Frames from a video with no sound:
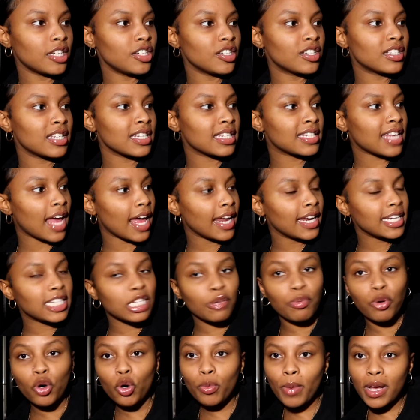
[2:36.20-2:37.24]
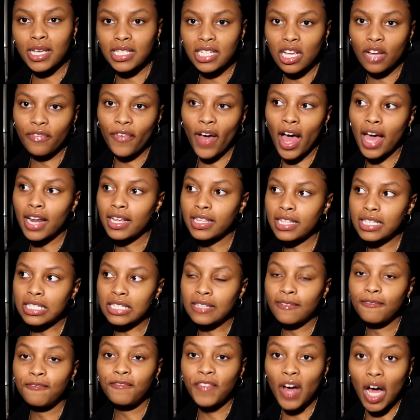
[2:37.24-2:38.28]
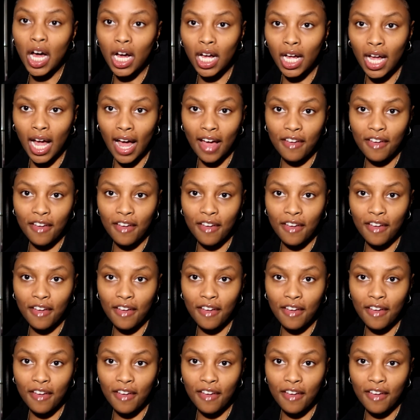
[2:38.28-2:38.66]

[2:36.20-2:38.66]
just decided to pull myself out of this funk.